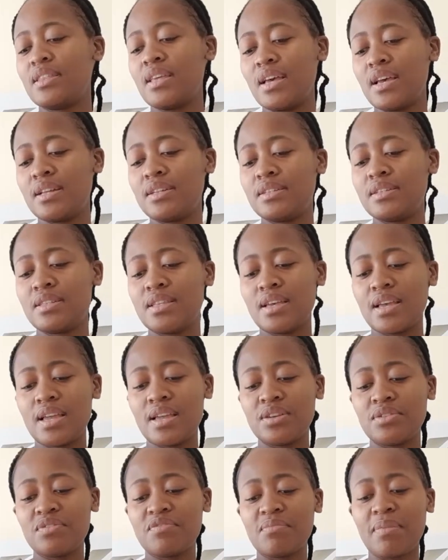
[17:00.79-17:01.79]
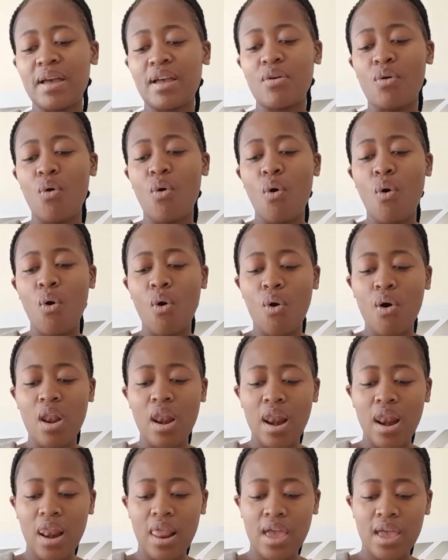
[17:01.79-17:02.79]
that. The end of my
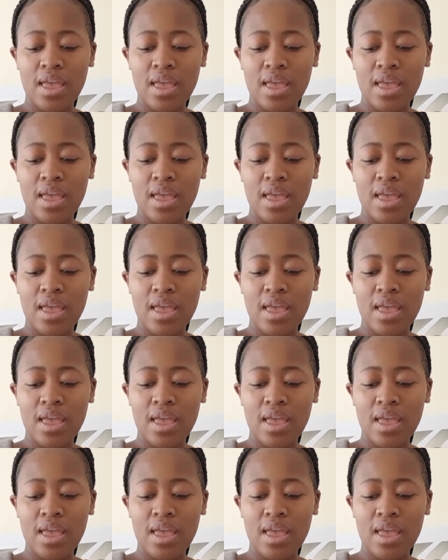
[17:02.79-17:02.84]
haul.